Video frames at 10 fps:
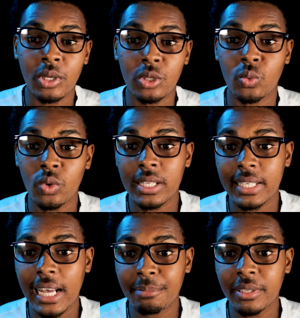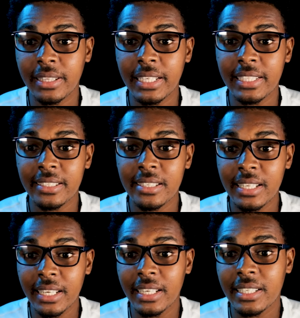But what Apple didn't
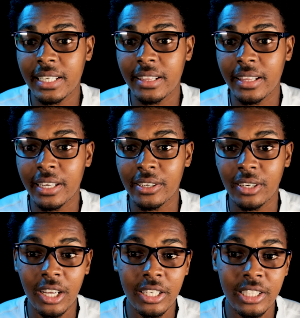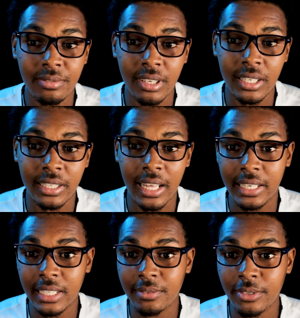state in their launch event
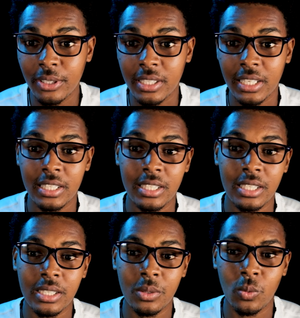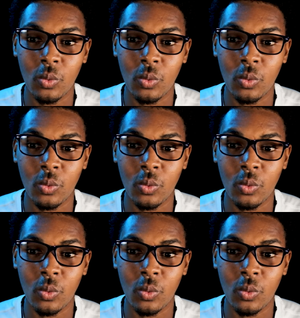and infos is